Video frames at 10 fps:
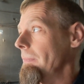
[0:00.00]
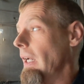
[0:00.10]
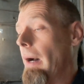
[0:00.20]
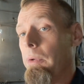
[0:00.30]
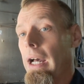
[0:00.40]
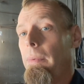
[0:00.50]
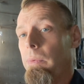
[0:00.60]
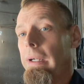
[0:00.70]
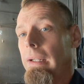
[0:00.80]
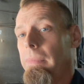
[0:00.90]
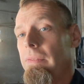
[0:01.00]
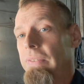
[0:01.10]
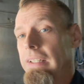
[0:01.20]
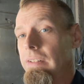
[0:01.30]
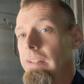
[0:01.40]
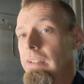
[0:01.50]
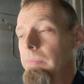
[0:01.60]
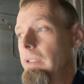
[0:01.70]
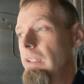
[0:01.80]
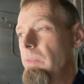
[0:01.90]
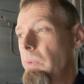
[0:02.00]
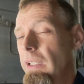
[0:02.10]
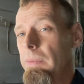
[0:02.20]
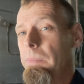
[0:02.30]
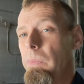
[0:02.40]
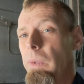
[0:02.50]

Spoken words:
I would recommend fixing this, because really